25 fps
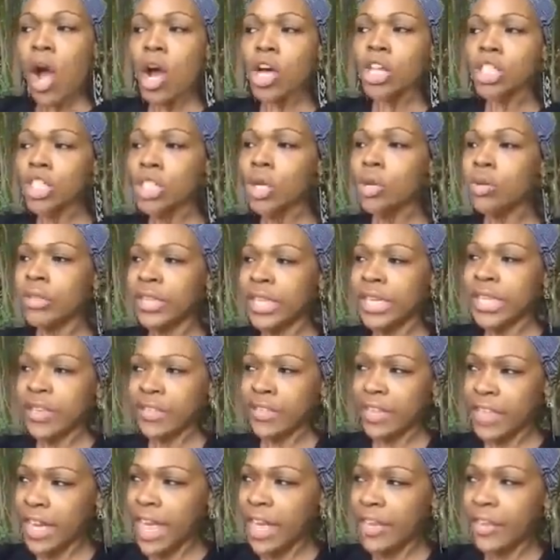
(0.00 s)
Also, think
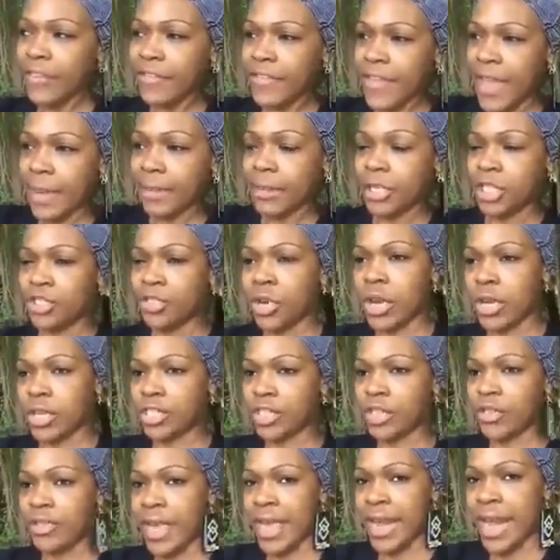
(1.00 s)
of another family
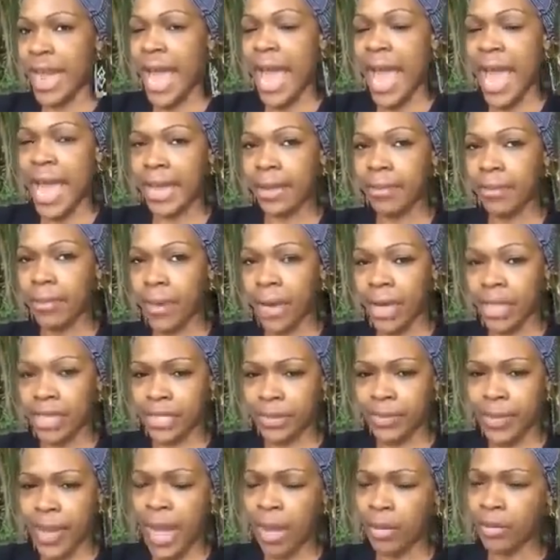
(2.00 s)
structure that it brings
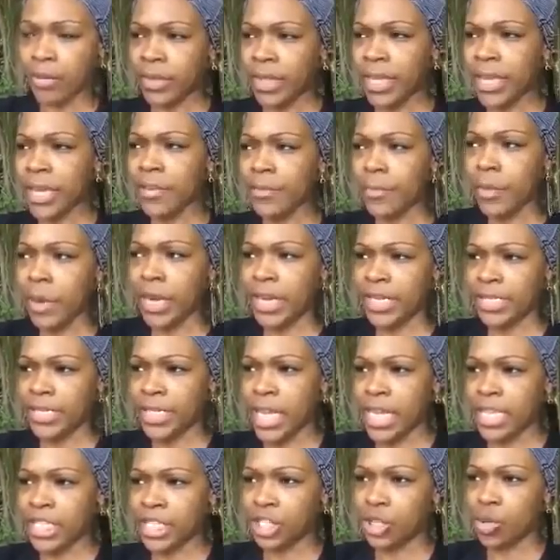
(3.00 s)
about. Think of what it
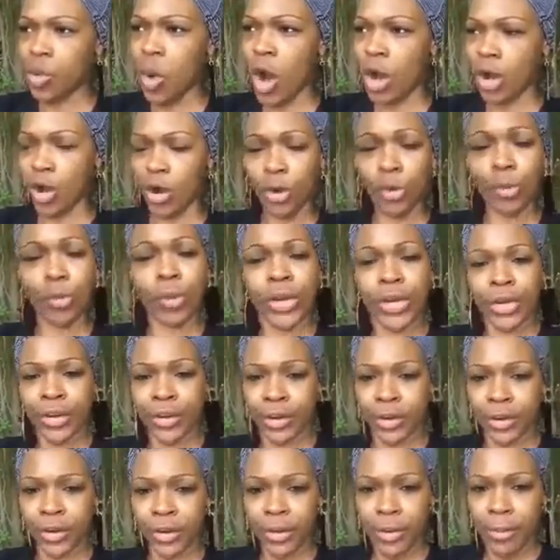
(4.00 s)
does to our
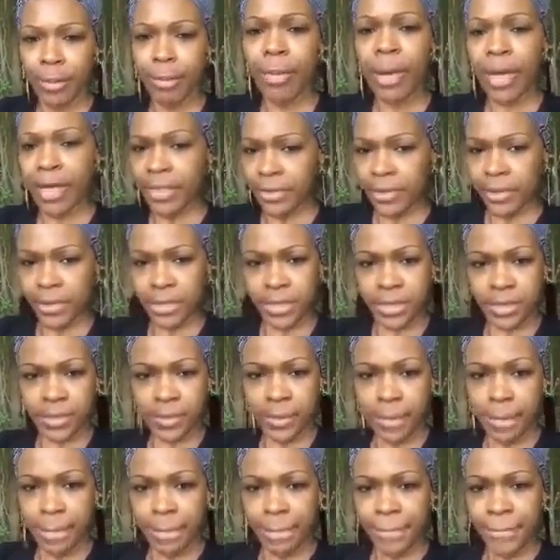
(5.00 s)
career mothers.
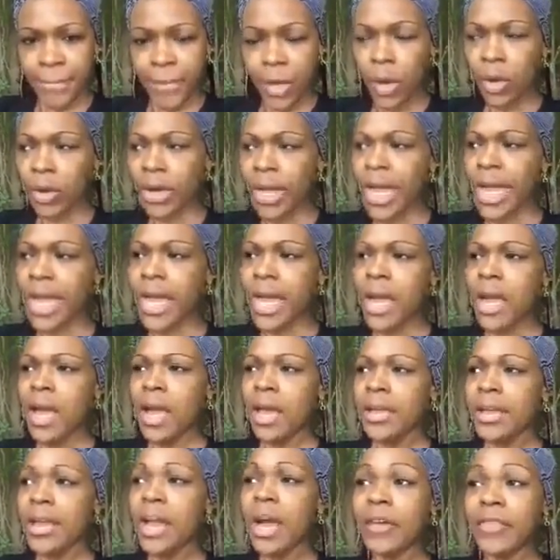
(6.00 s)
Okay,
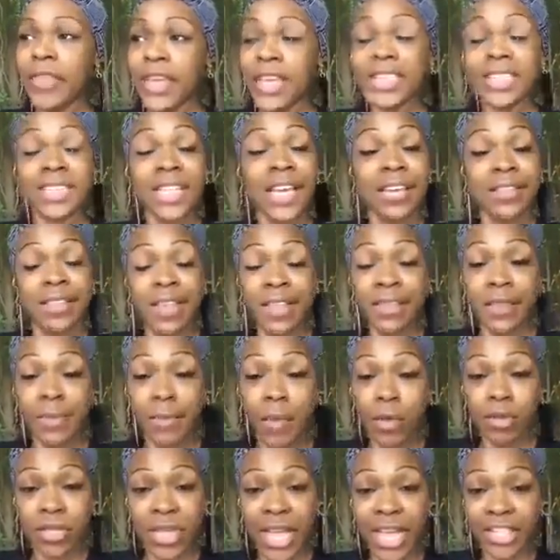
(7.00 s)
now they say that the
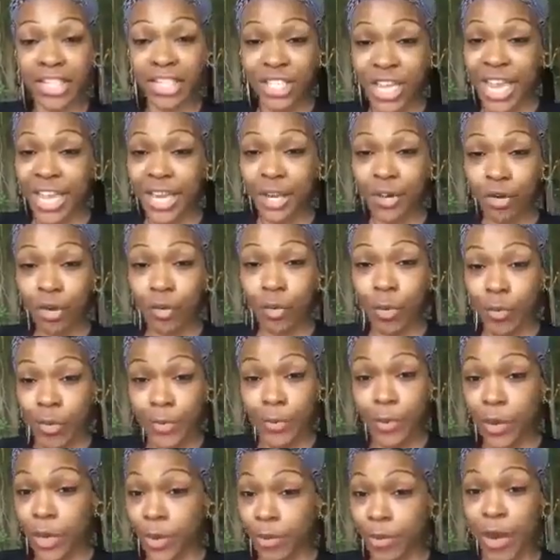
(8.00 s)
most educated group of
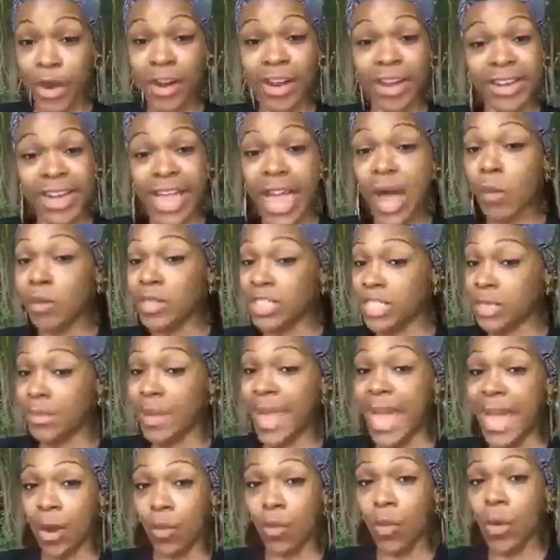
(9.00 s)
people in America now is the
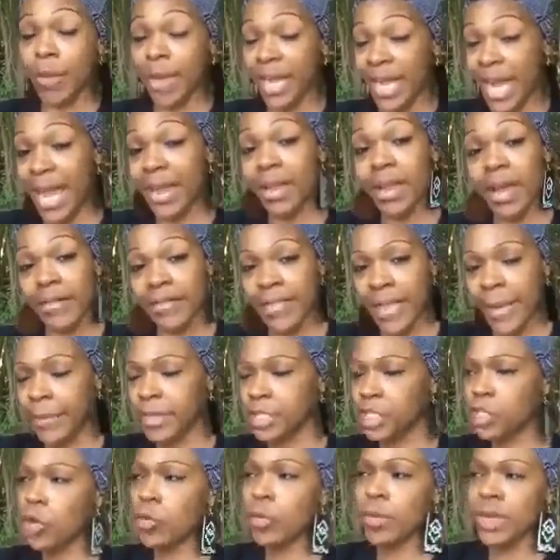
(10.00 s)
black woman, and I love that.
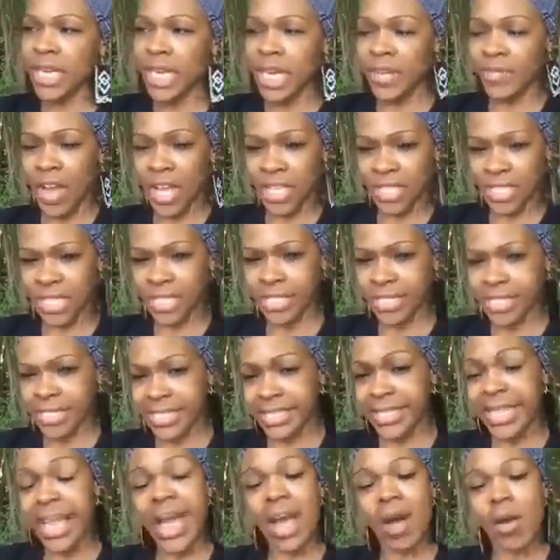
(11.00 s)
But so many of our
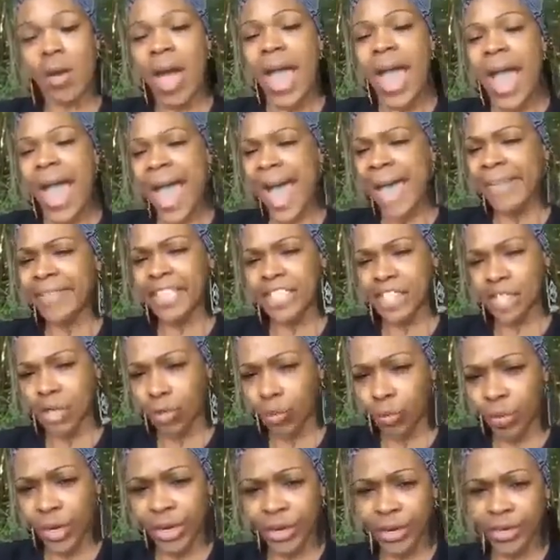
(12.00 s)
sisters now have these
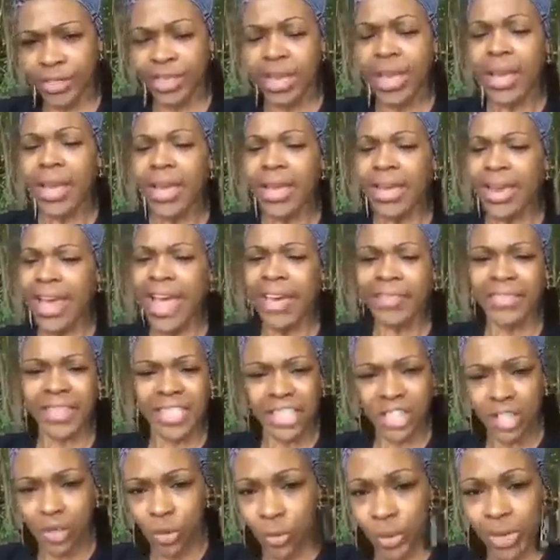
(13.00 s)
careers and have
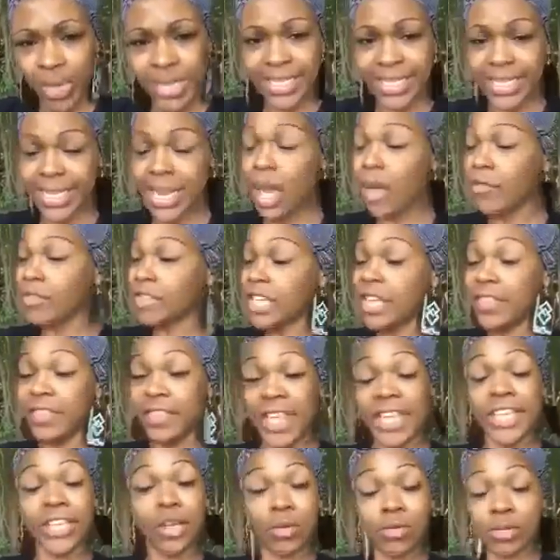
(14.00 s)
these degrees, and all of a sudden
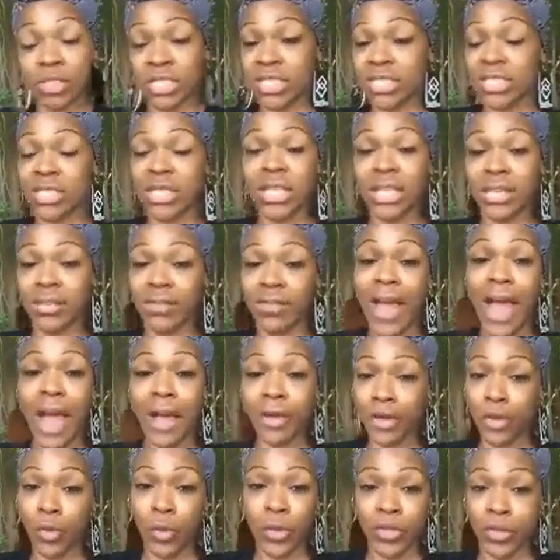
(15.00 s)
they don't see
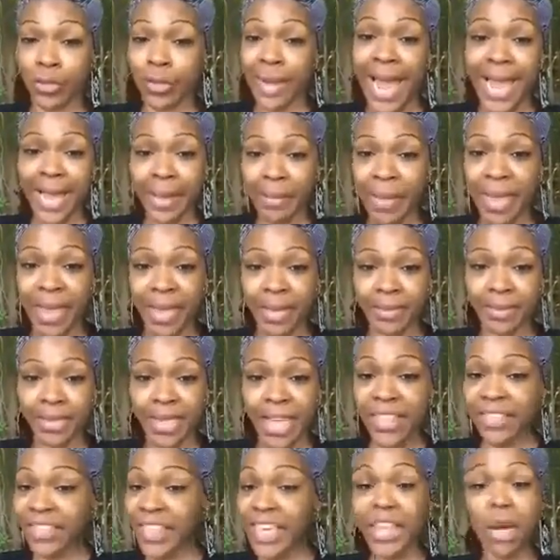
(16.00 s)
value in the black man.
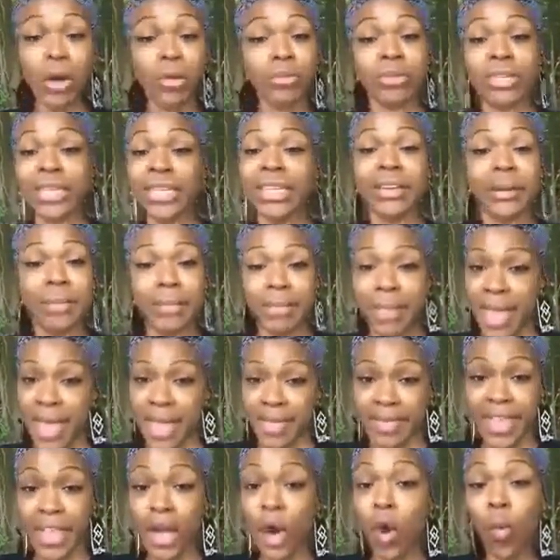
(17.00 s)
They don't need a
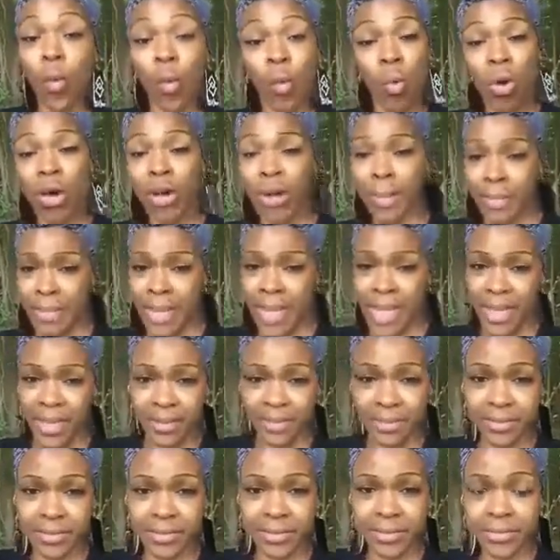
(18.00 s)
man. They don't want a
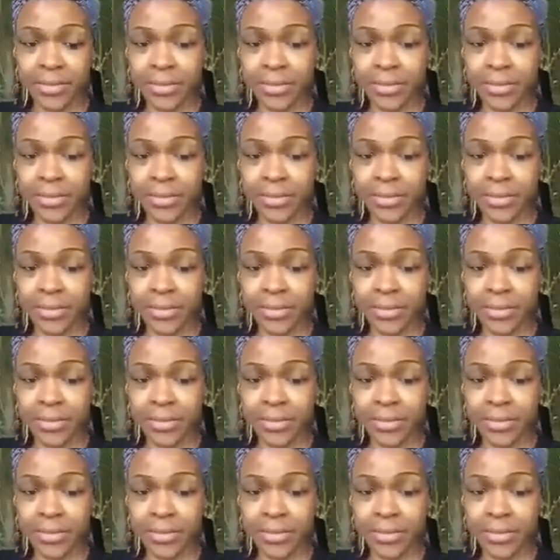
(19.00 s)
man.